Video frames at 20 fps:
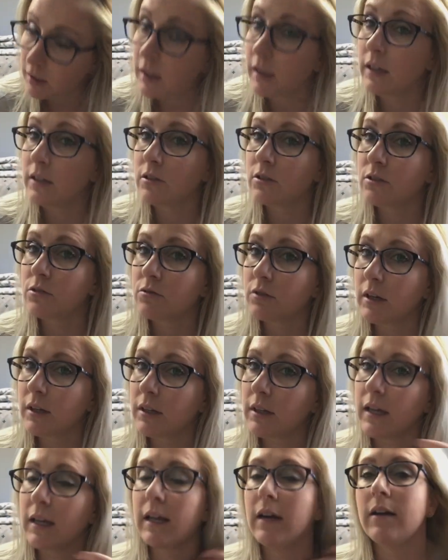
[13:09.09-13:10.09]
and straighten
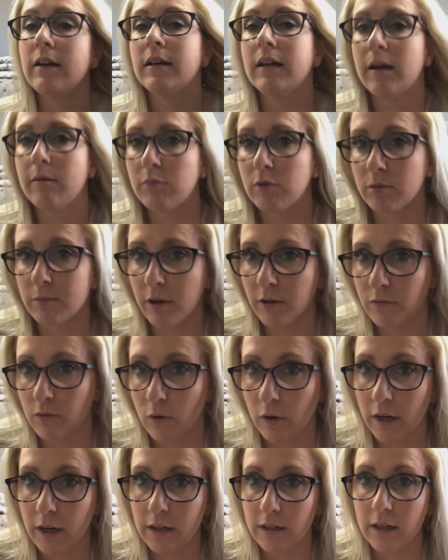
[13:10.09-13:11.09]
that out and not burn my
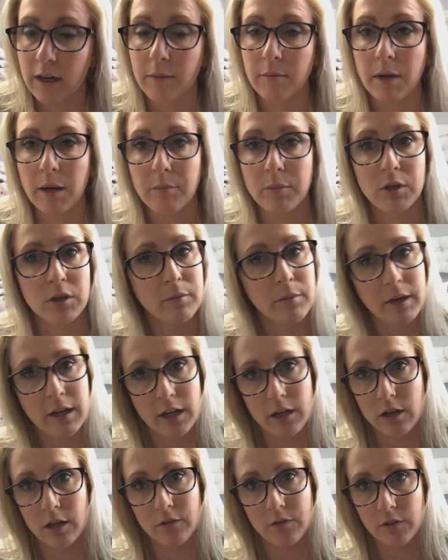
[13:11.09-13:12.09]
forehead. And I'm not burning my
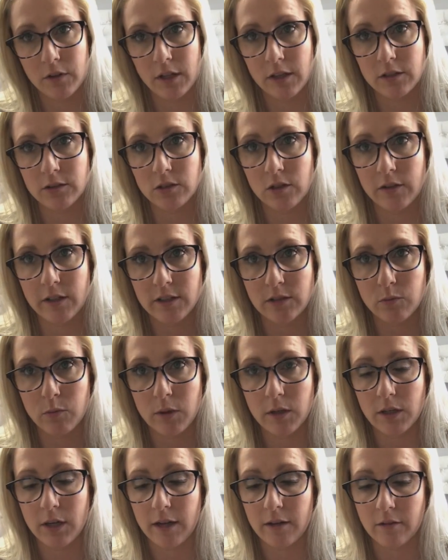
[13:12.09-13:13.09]
hair, I feel like. So that's
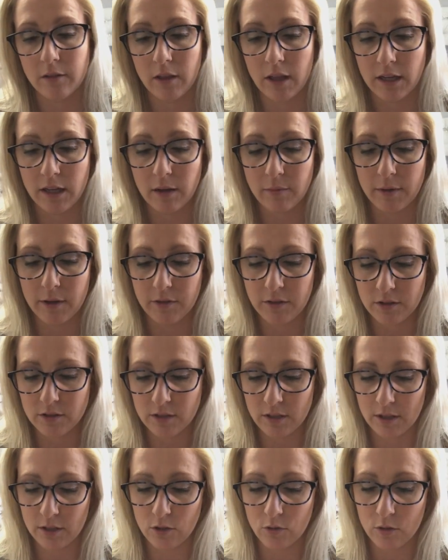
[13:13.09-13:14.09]
what I like about this.
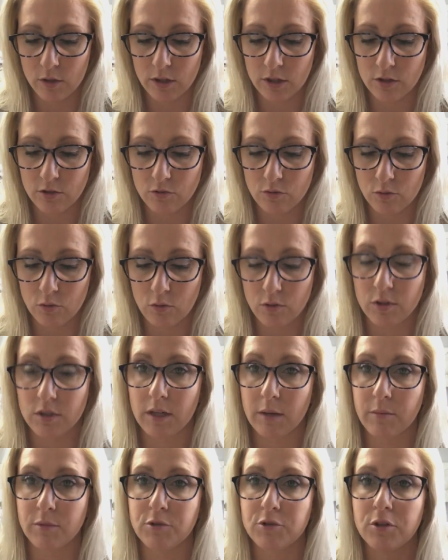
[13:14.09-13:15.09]
You can control the
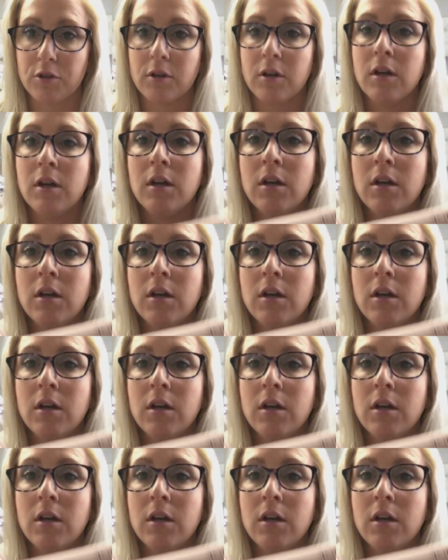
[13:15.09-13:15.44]
temperature.